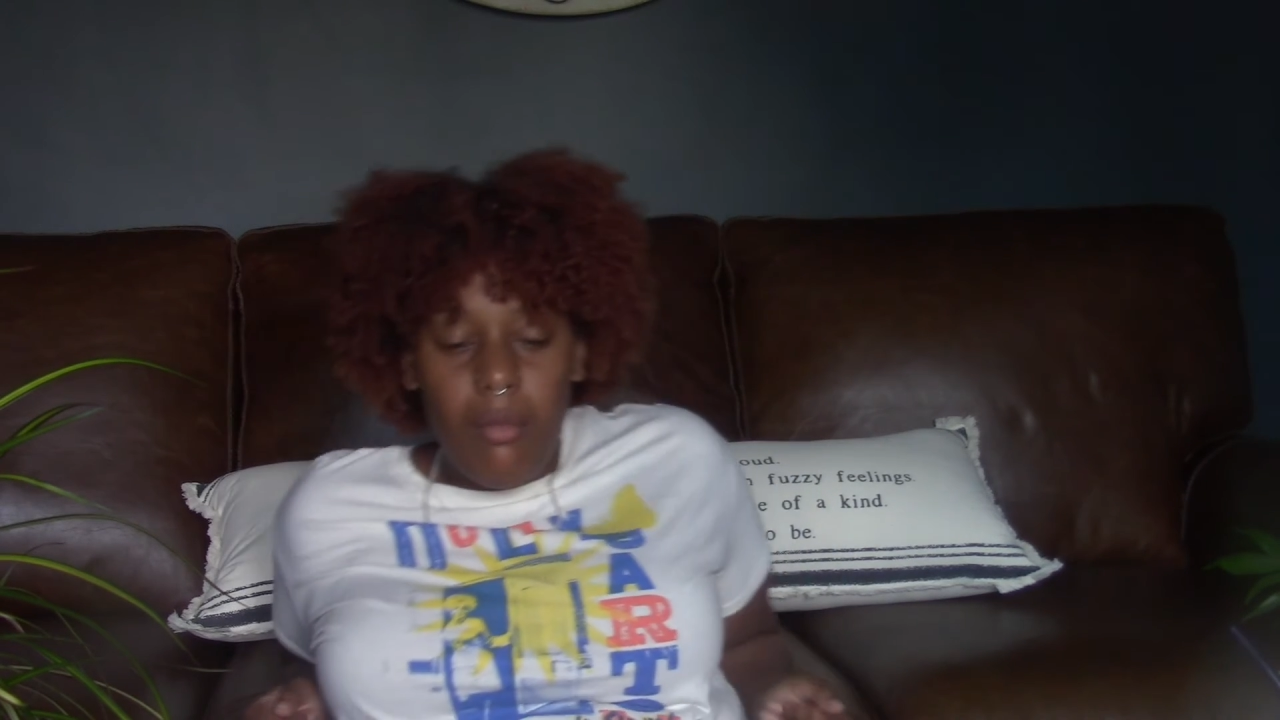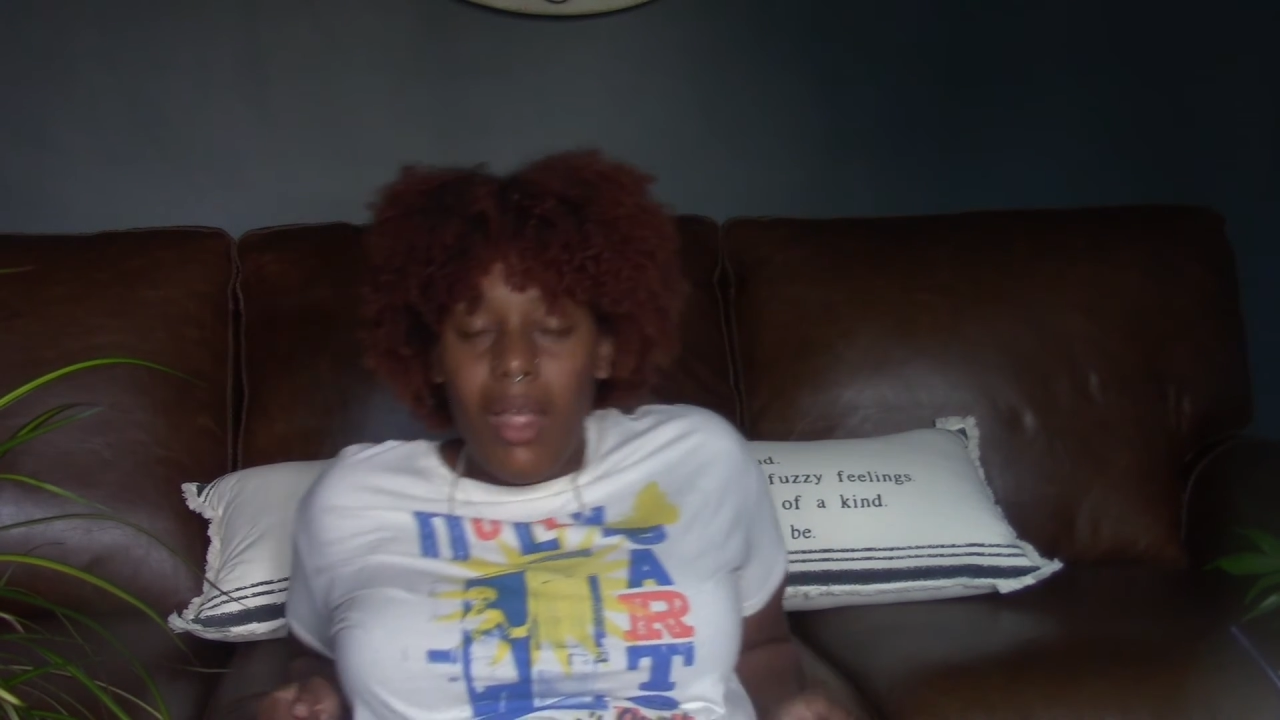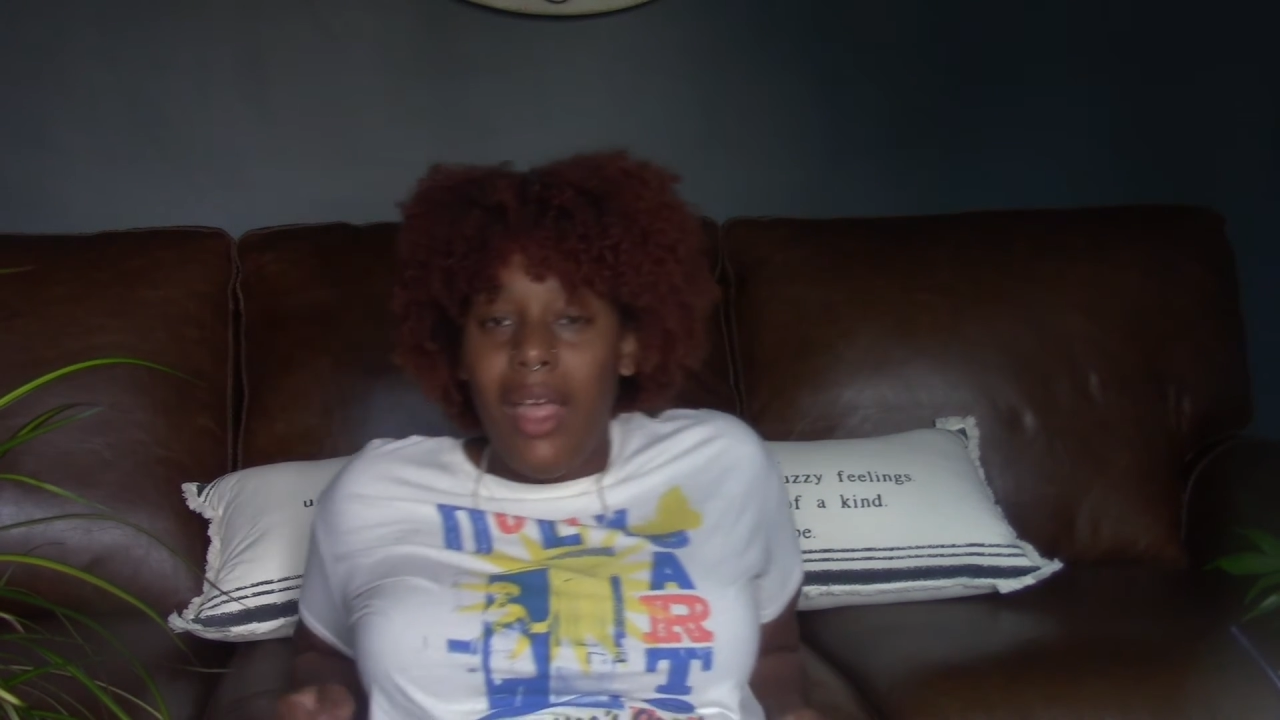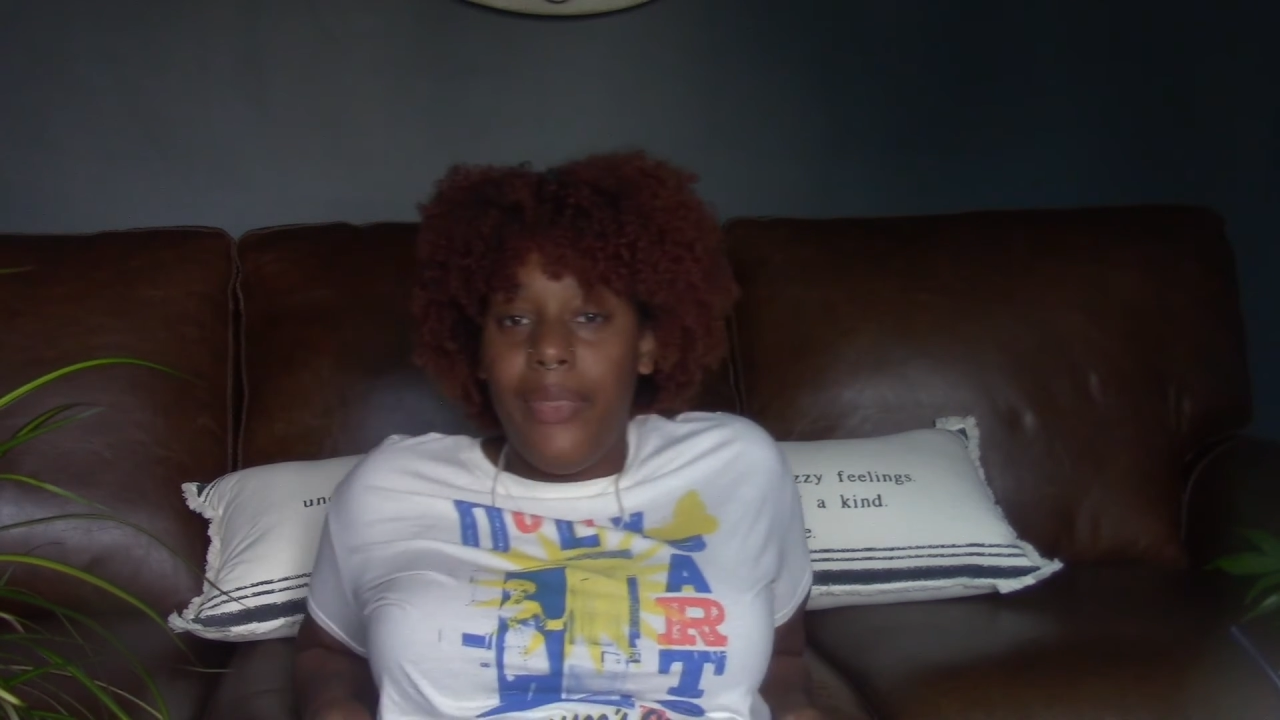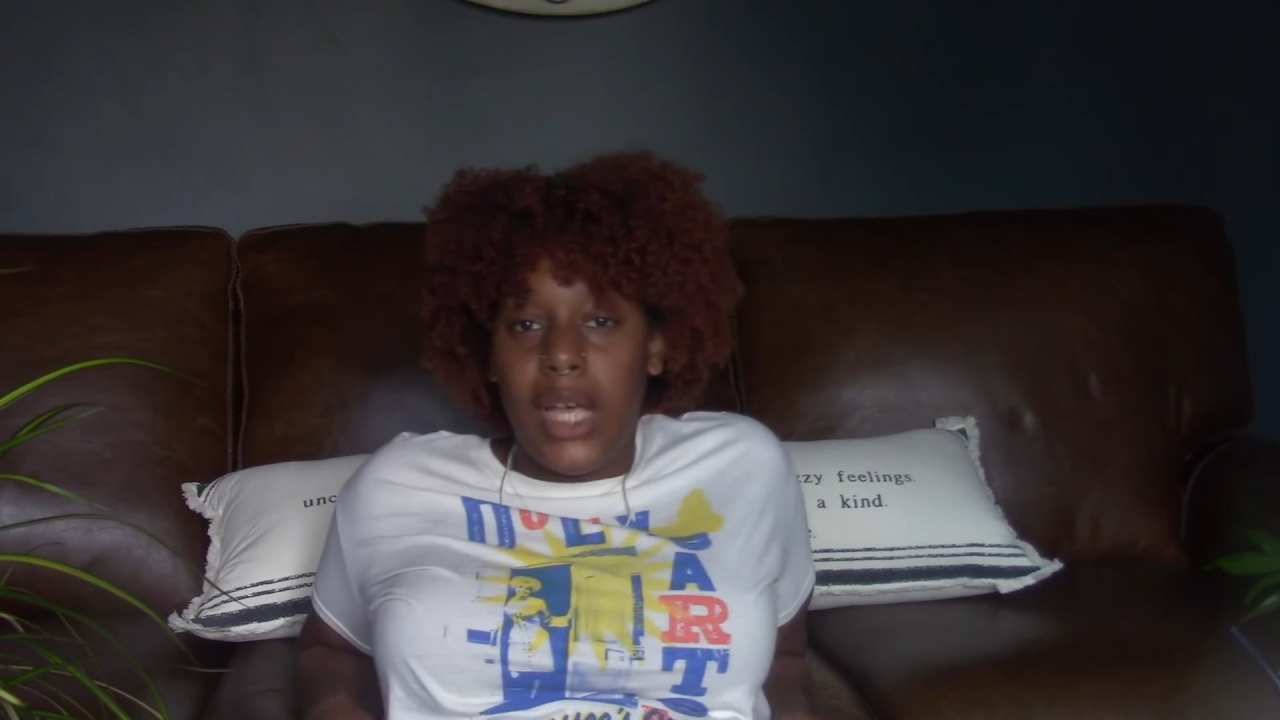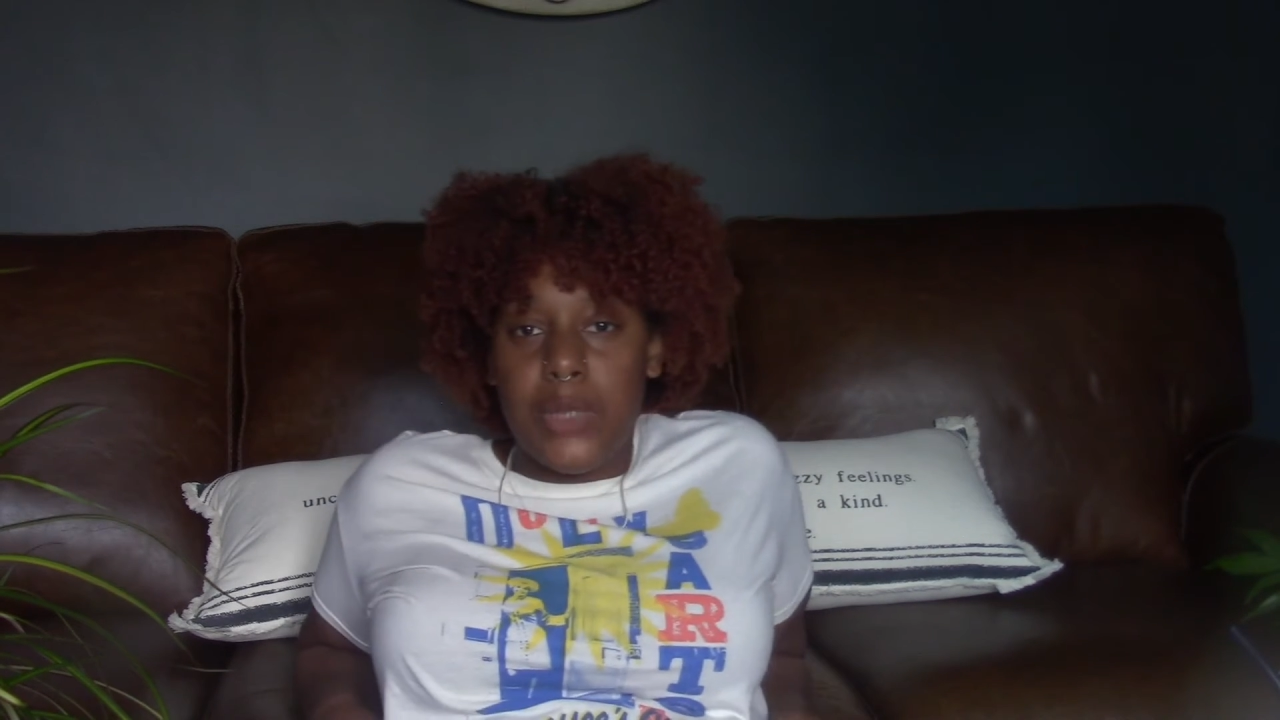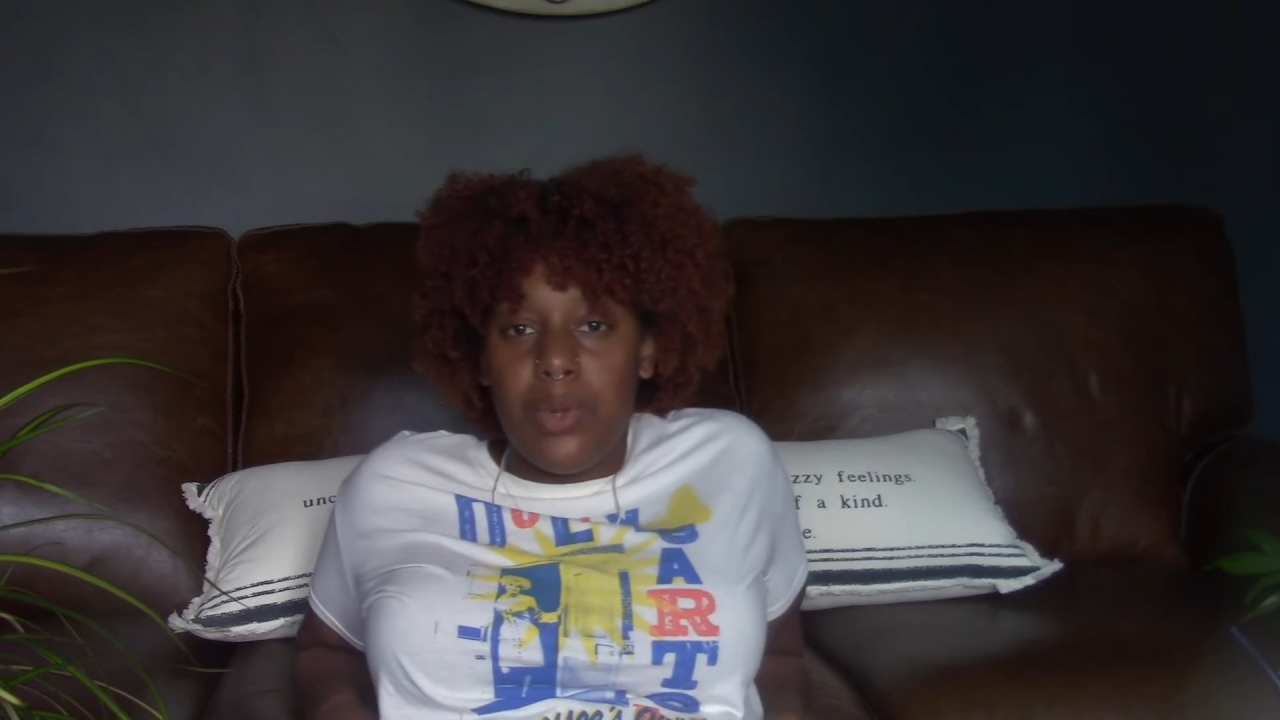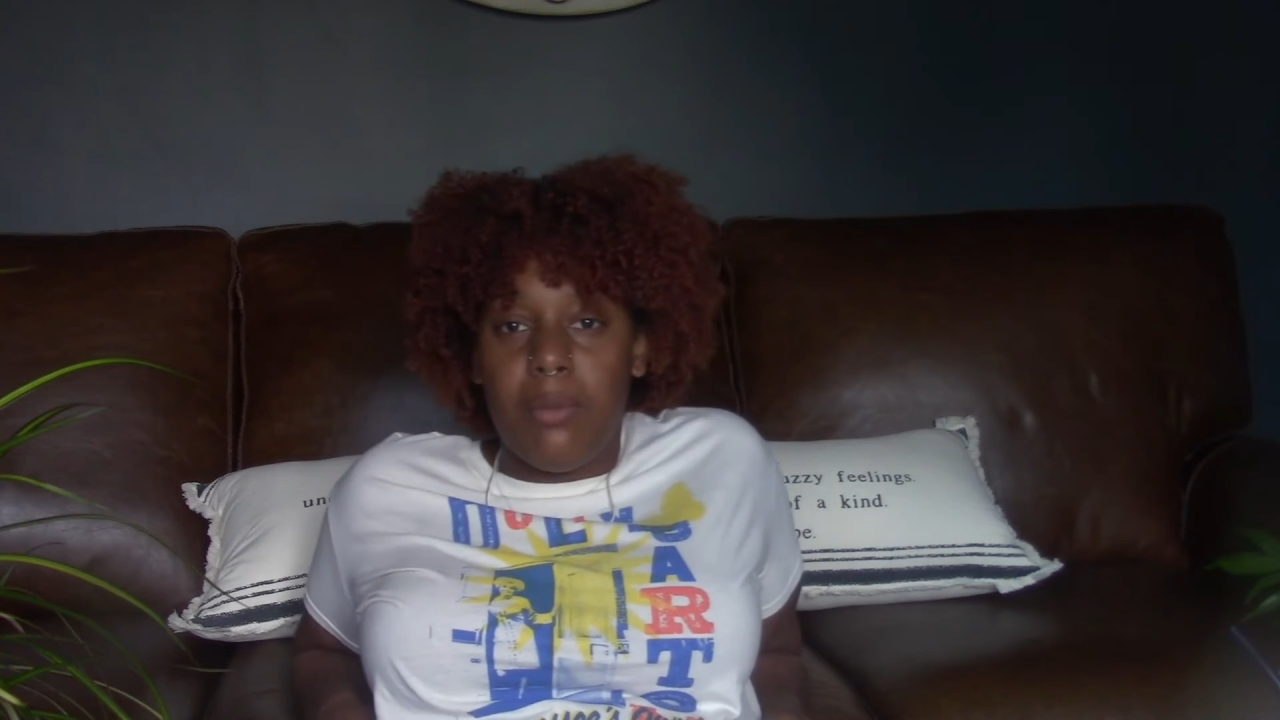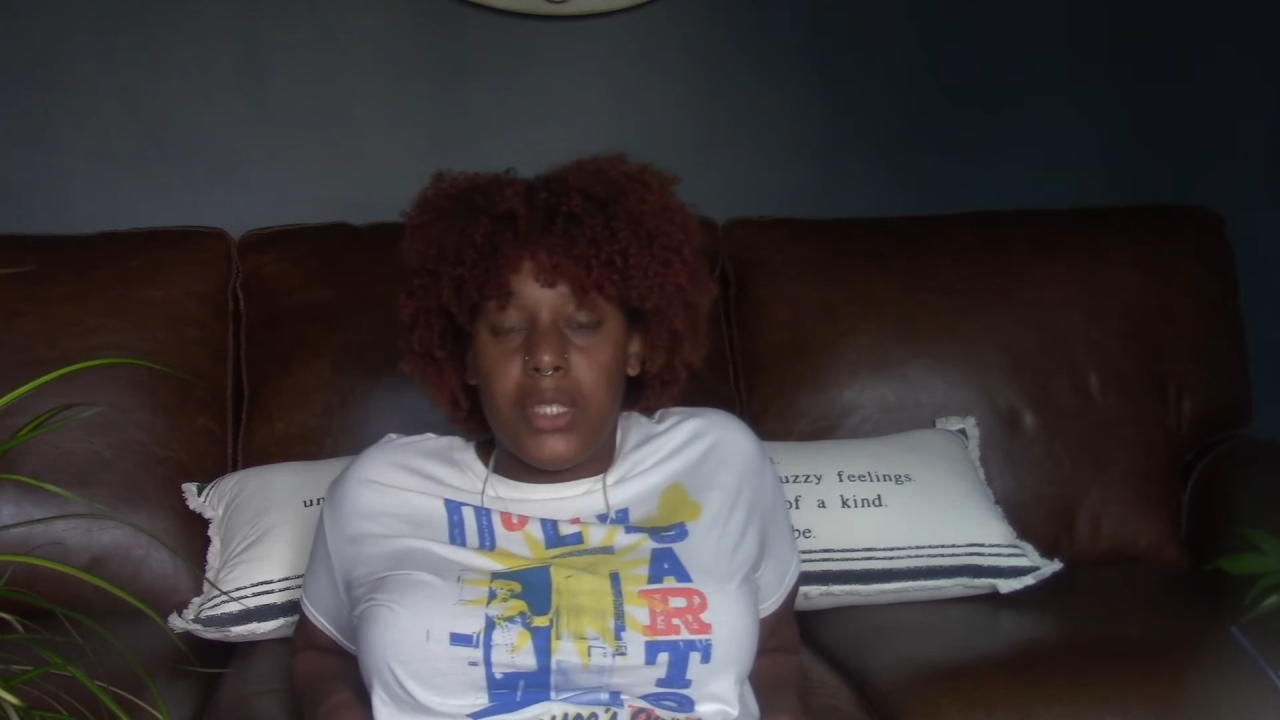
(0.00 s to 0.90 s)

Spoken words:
And that's pretty